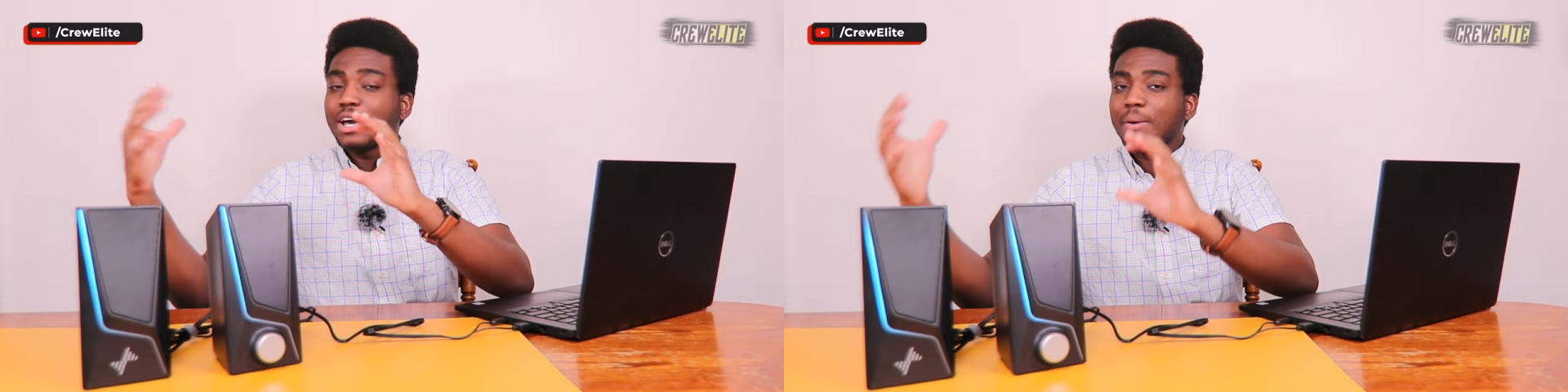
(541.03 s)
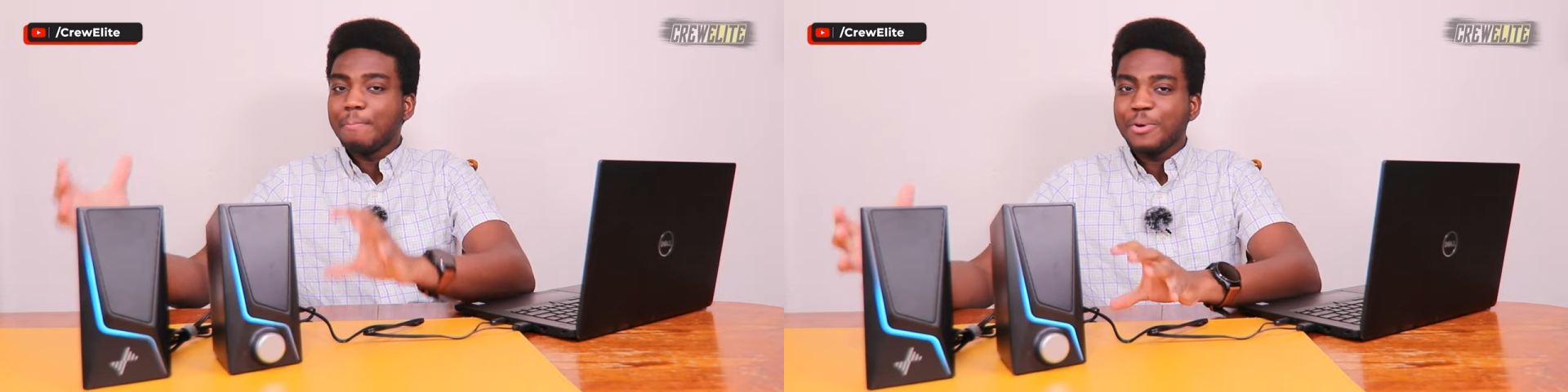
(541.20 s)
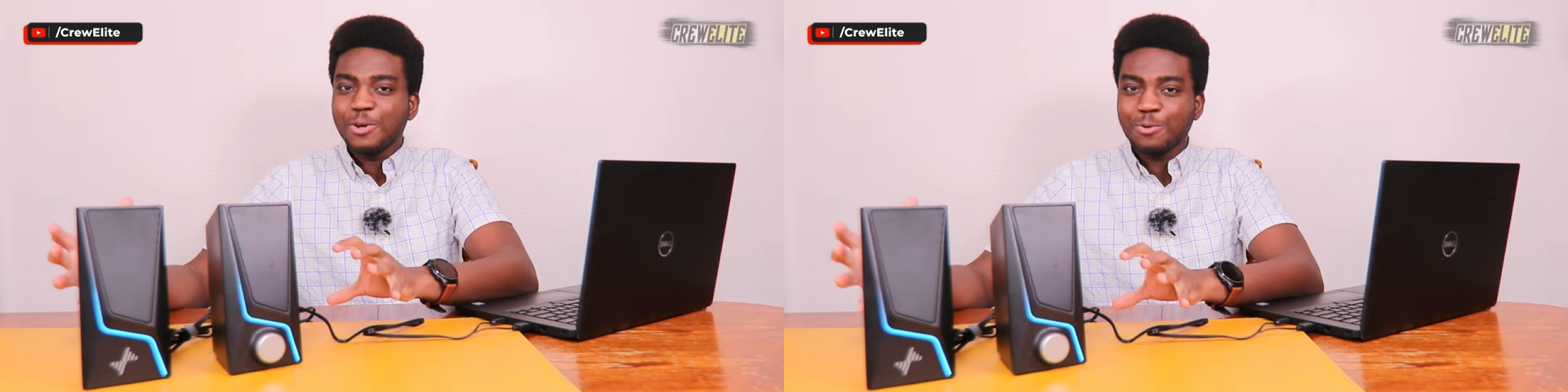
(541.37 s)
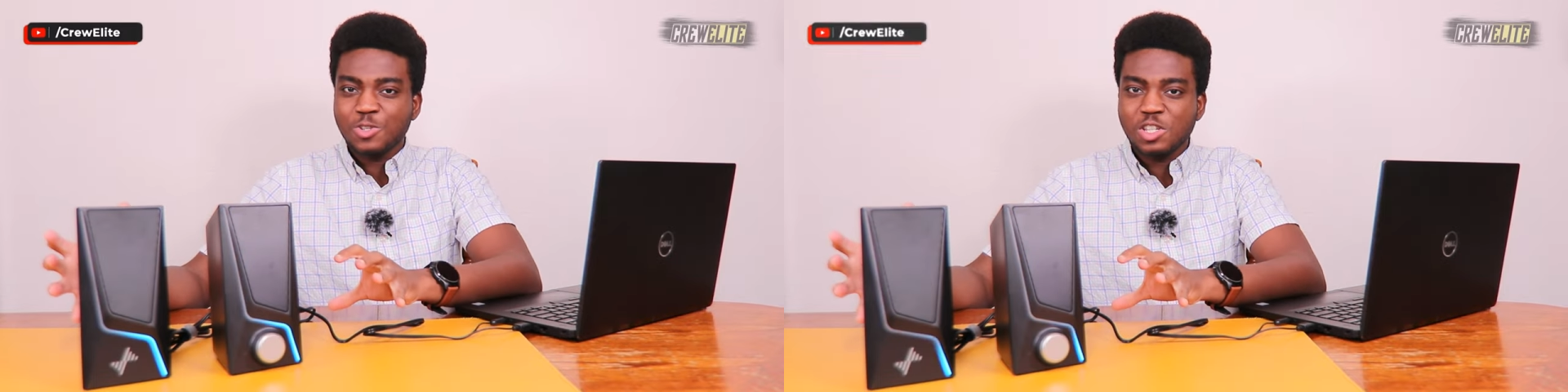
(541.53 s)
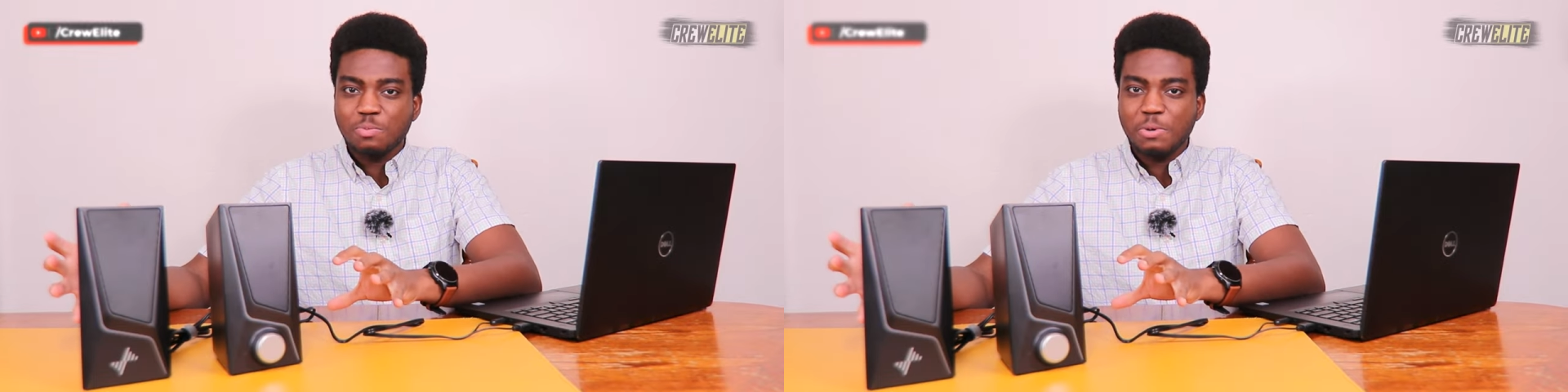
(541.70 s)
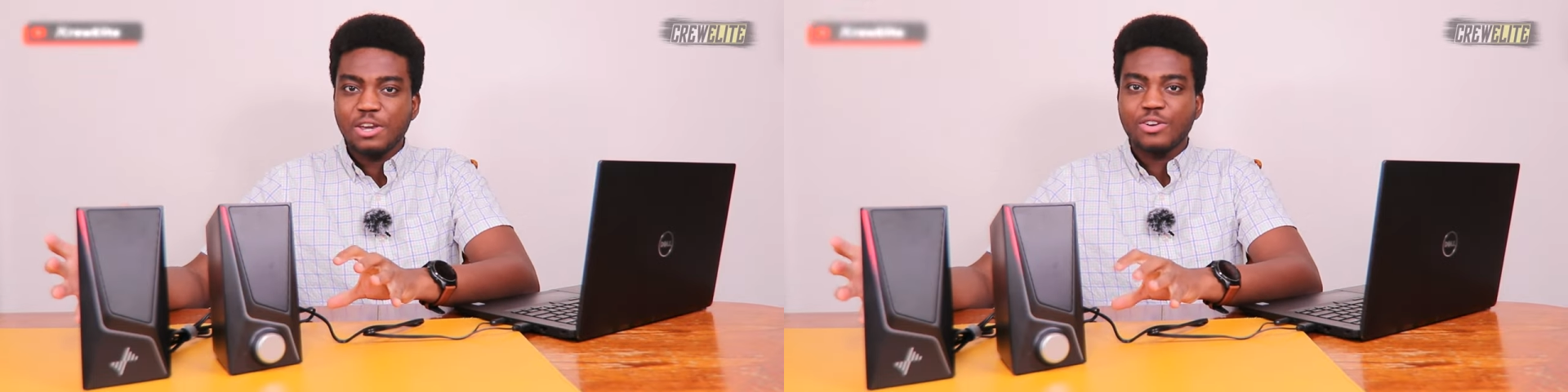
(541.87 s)
computer
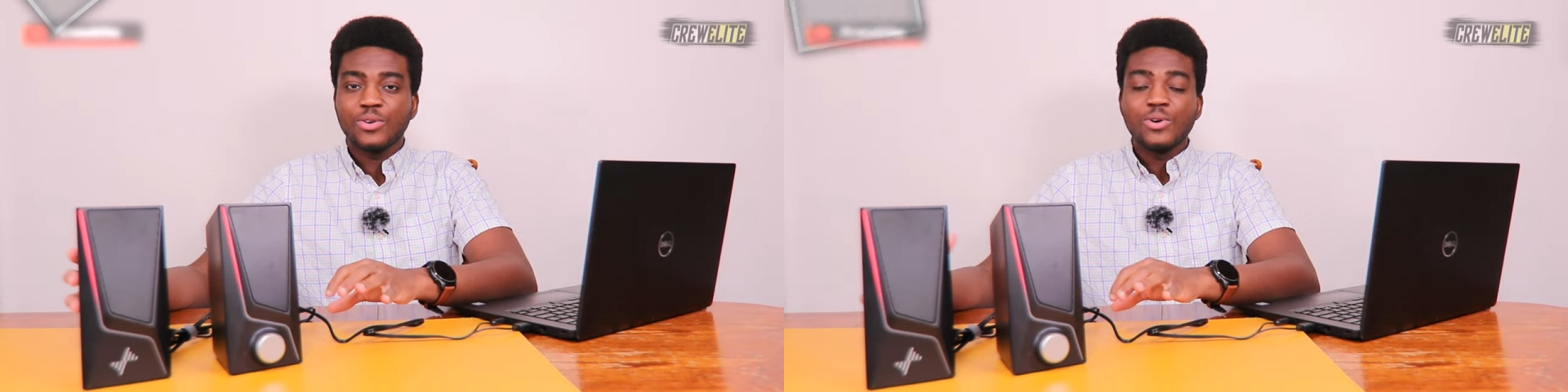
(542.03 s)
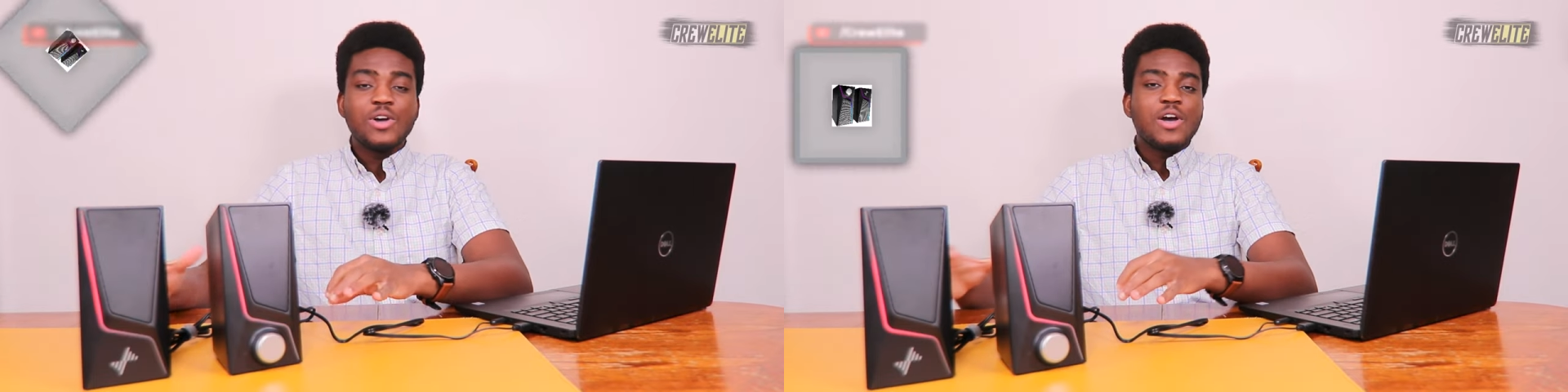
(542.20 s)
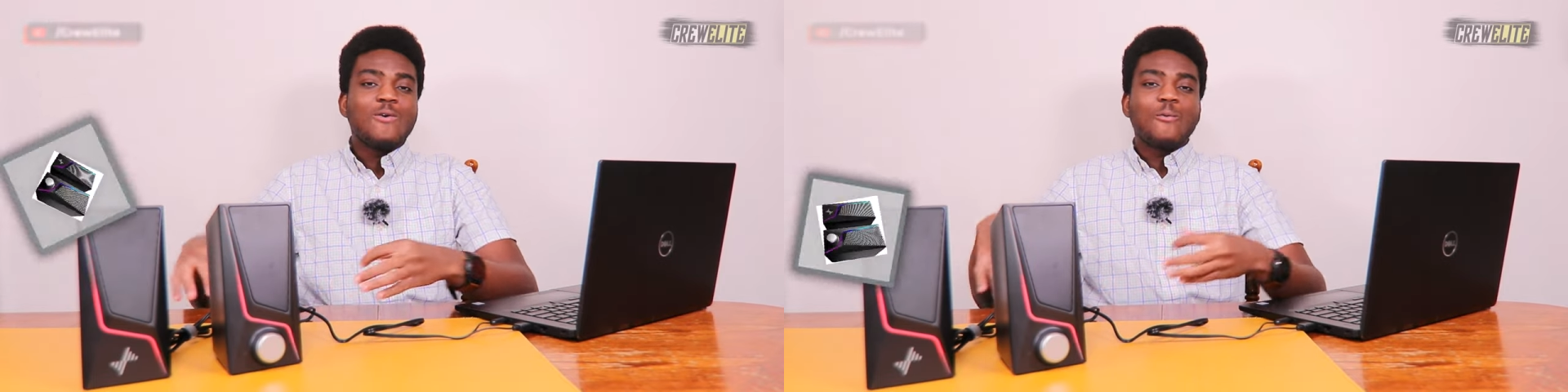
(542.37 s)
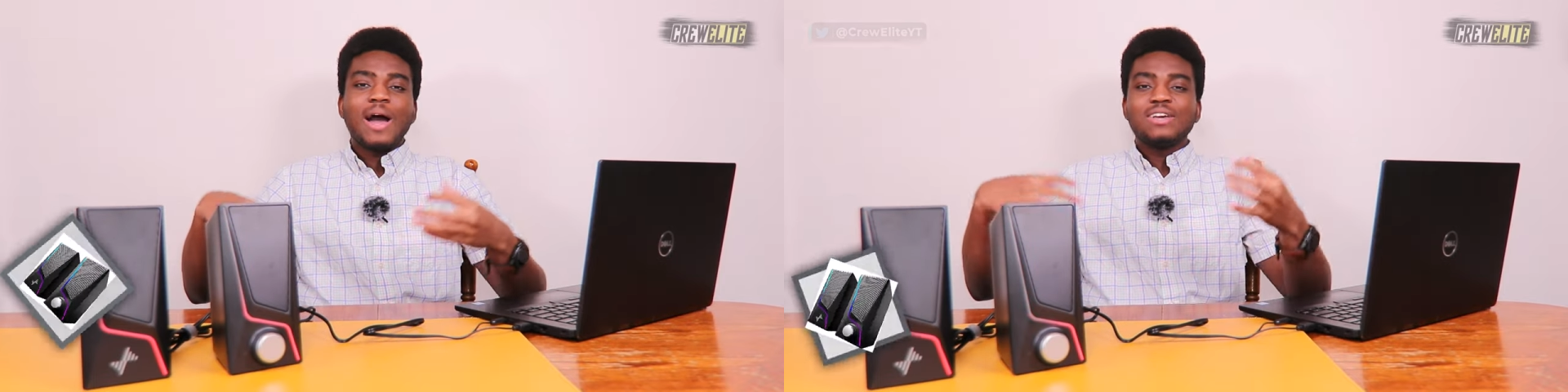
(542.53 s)
speaker. Well,